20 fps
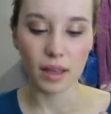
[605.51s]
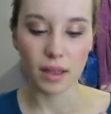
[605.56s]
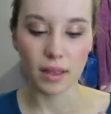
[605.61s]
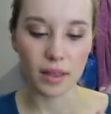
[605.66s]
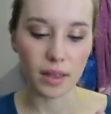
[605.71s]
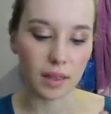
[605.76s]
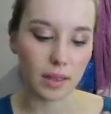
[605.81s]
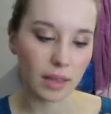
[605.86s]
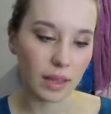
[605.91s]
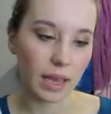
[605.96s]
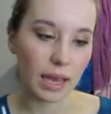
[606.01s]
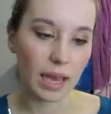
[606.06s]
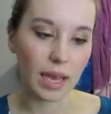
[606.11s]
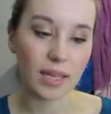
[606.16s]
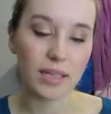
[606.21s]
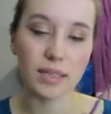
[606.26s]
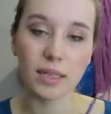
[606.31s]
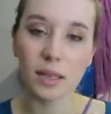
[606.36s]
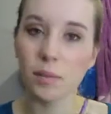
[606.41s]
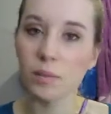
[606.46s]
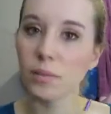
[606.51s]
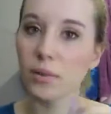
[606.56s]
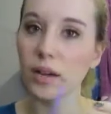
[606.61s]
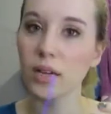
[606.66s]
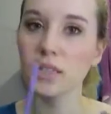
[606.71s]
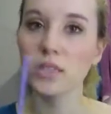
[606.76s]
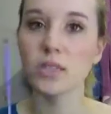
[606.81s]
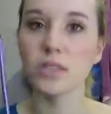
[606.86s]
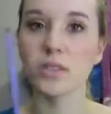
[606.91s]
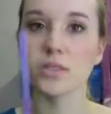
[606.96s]
And then the accent
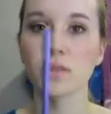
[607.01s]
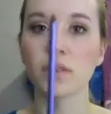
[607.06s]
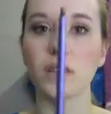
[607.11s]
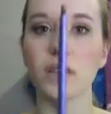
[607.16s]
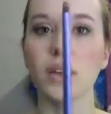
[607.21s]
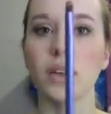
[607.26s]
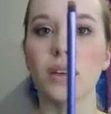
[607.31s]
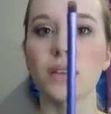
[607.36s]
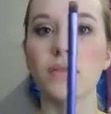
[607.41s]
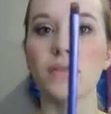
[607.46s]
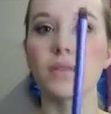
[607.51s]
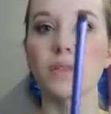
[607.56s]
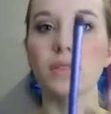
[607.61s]
brush is really good for